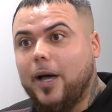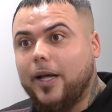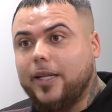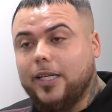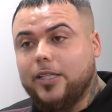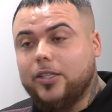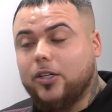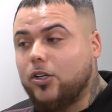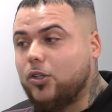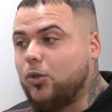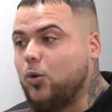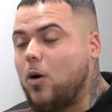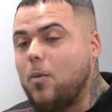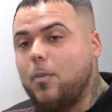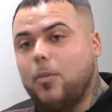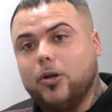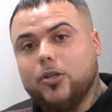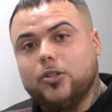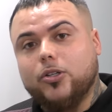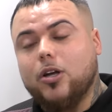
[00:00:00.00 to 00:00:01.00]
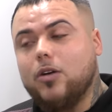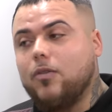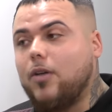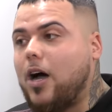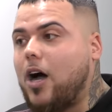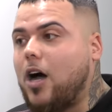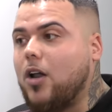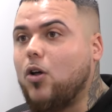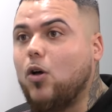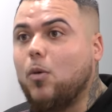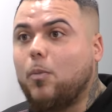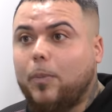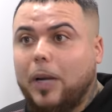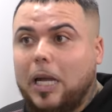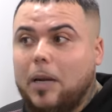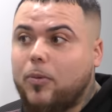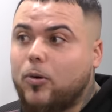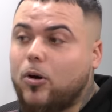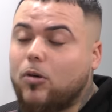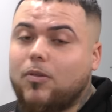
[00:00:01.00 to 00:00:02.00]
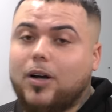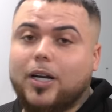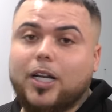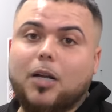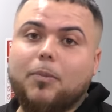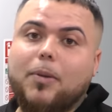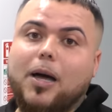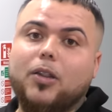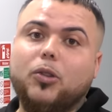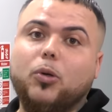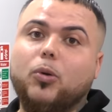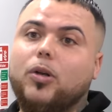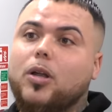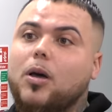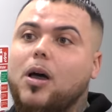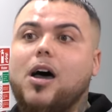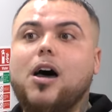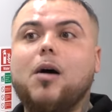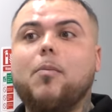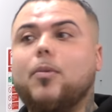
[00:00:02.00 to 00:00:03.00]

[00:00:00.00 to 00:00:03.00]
Like these are the sort of bods that like, I know people are running about doing their